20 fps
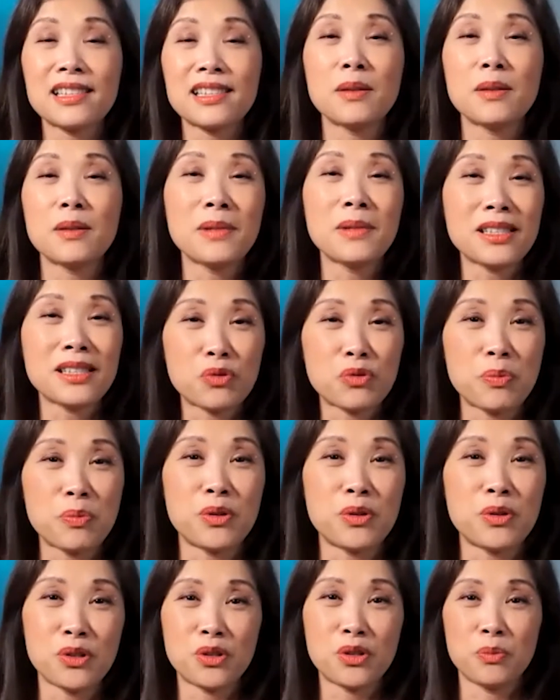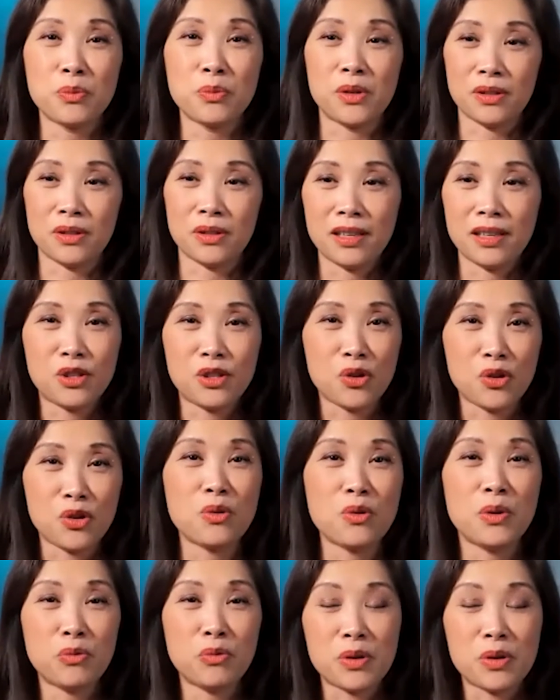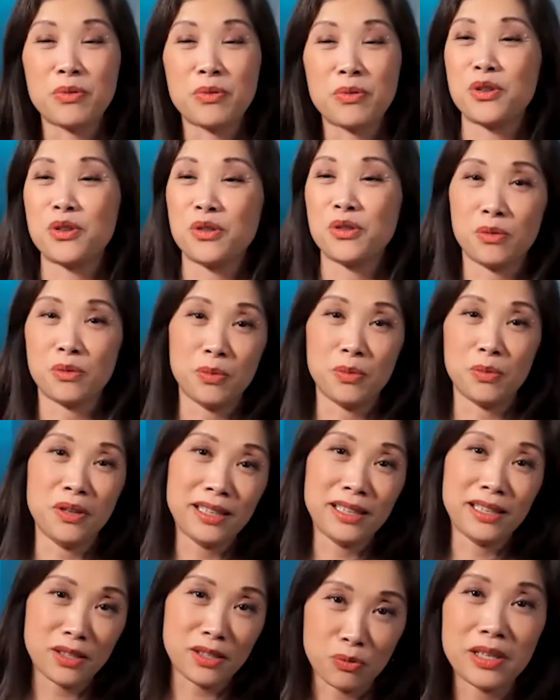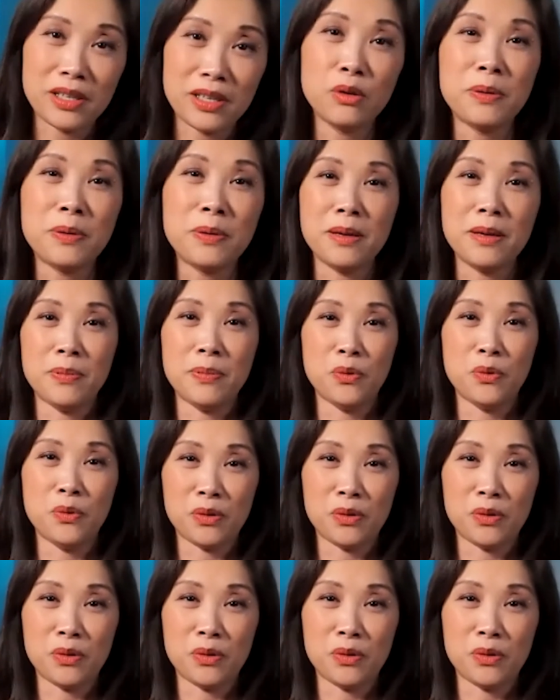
that's reproducible, doable, reproducible, and it's real people with real